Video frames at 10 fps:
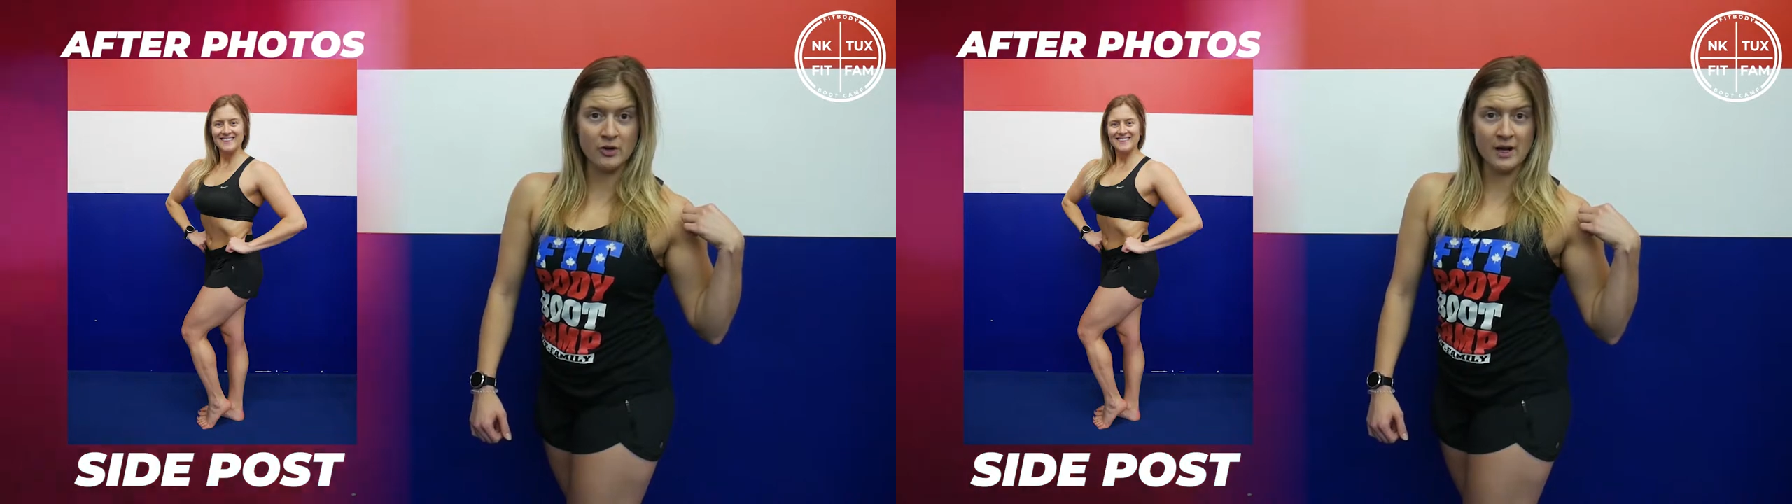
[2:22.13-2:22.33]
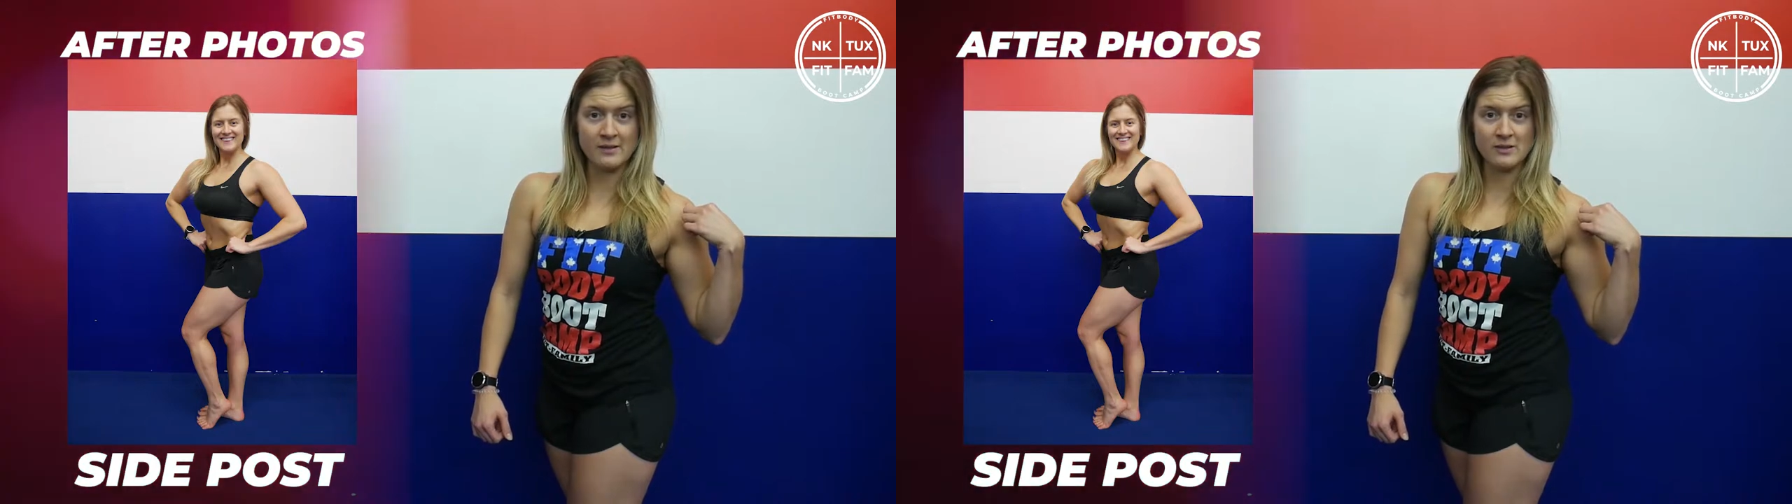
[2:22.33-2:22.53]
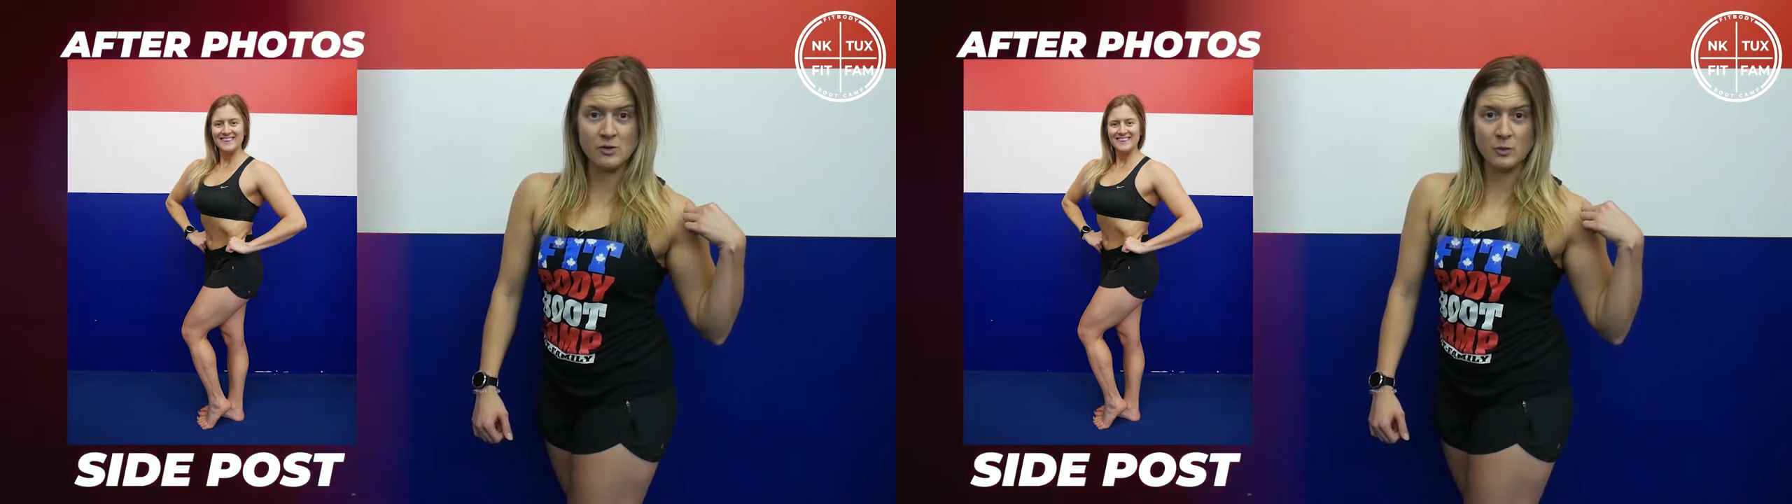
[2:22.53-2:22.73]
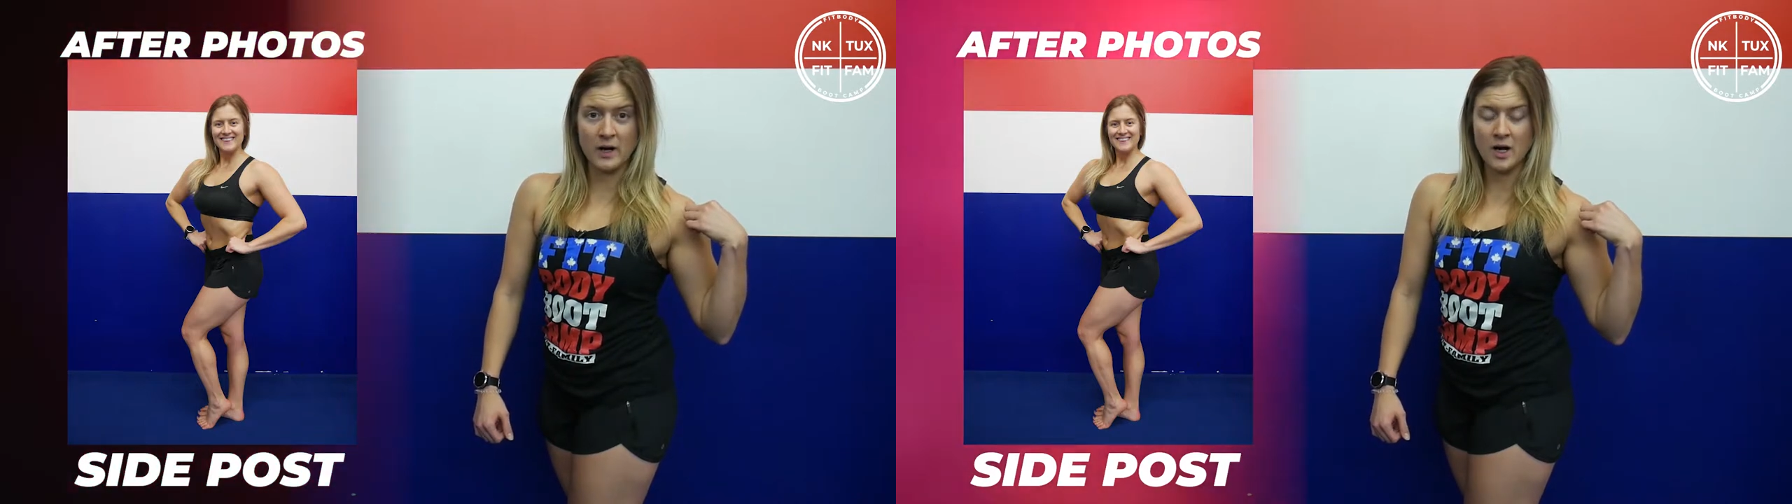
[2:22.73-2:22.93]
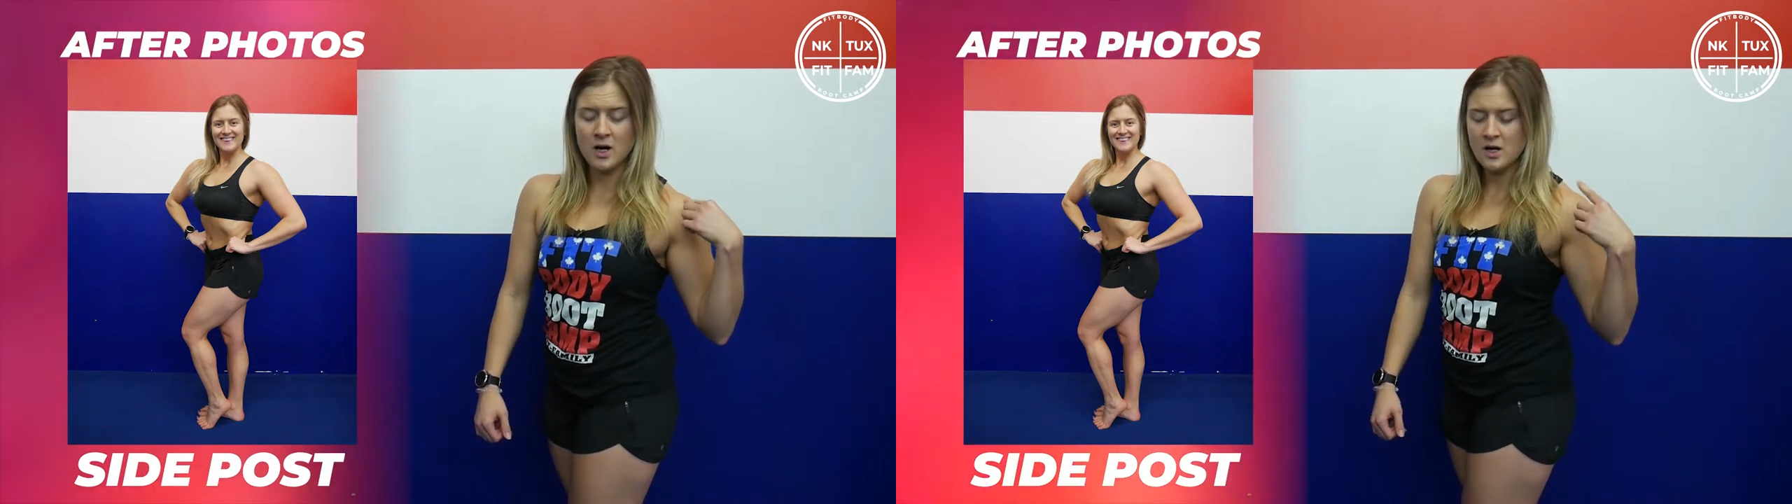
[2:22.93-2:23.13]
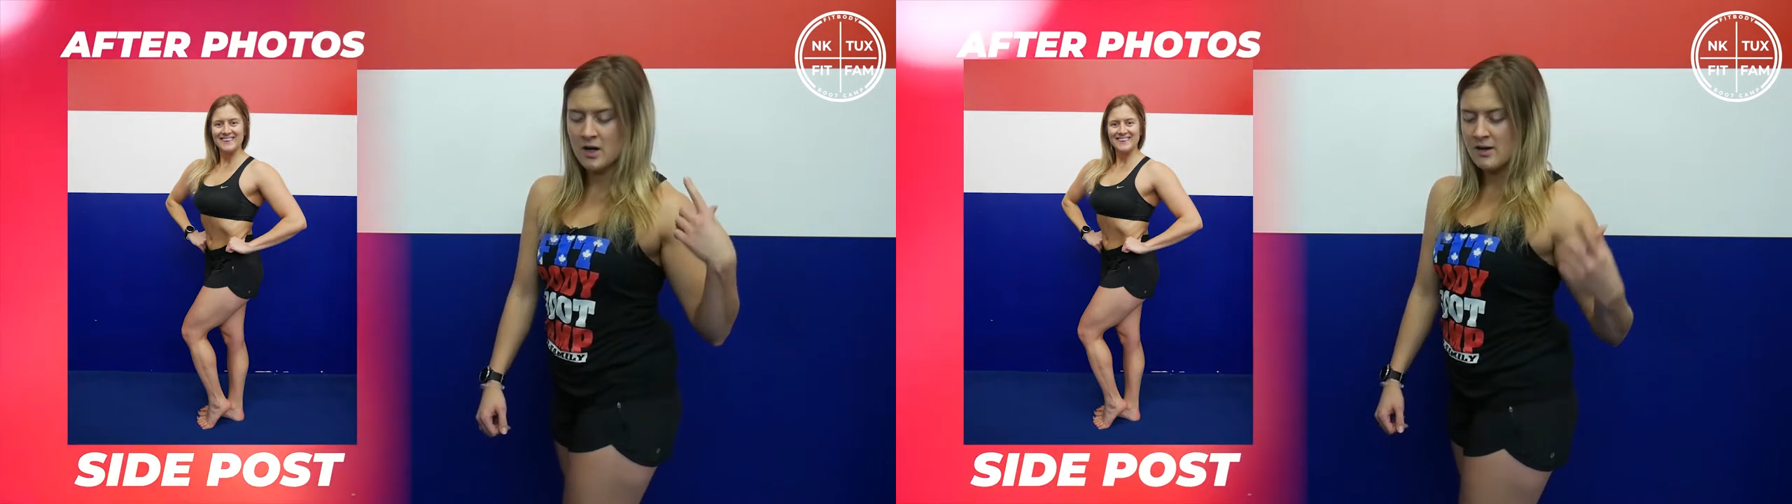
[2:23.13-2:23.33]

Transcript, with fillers: are nice and square.